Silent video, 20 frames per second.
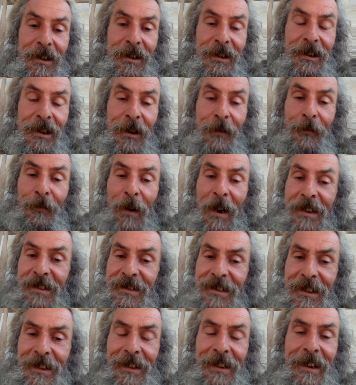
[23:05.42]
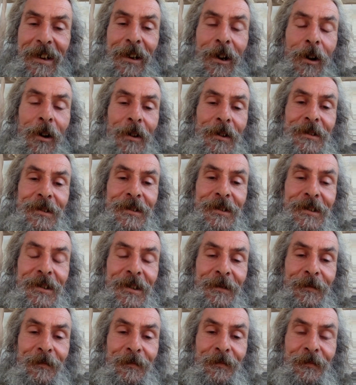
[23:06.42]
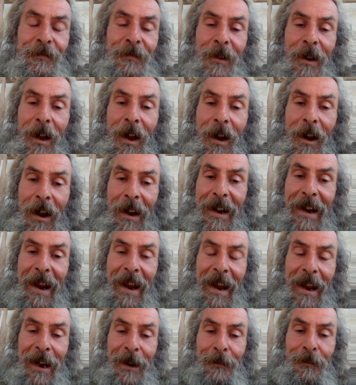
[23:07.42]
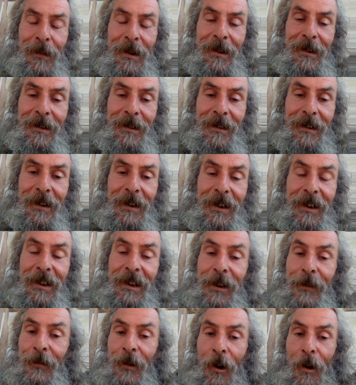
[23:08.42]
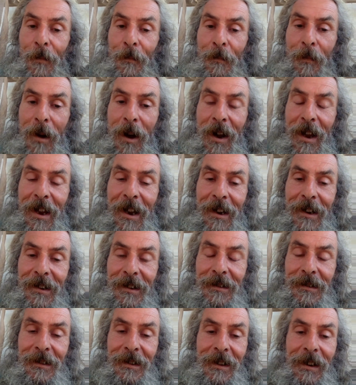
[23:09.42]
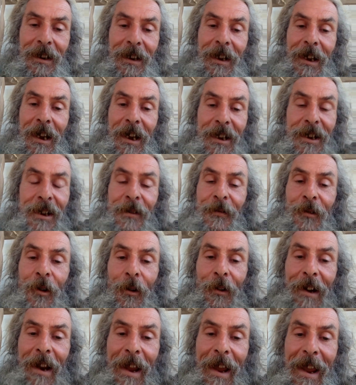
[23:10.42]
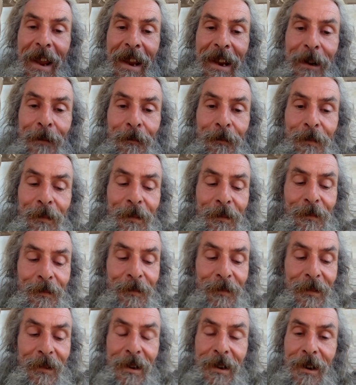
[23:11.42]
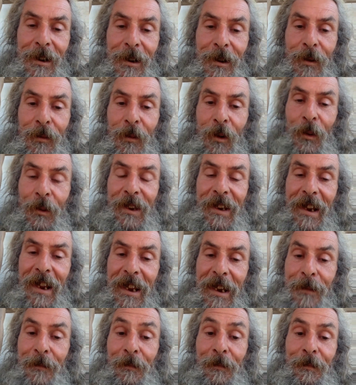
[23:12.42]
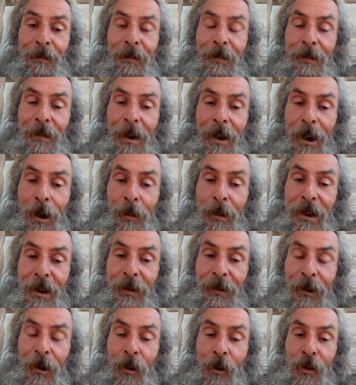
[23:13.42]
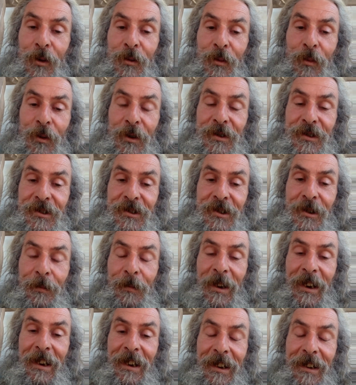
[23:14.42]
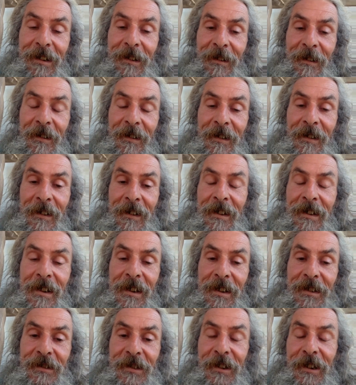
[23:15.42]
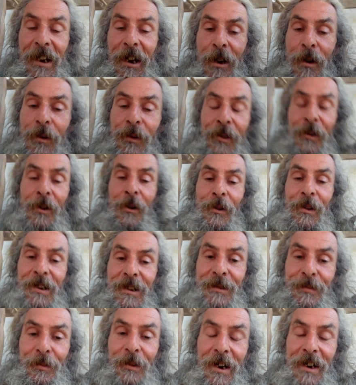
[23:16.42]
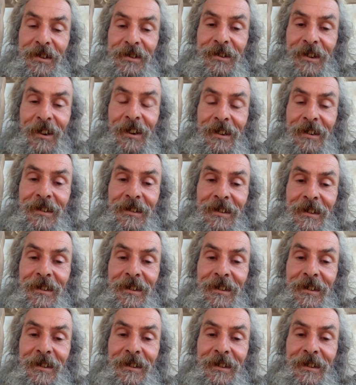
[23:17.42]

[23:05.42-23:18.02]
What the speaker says: You've basically got I am, you've got Maya, and you've got aim. Well, the aim, I would have thought, was to go through this pressure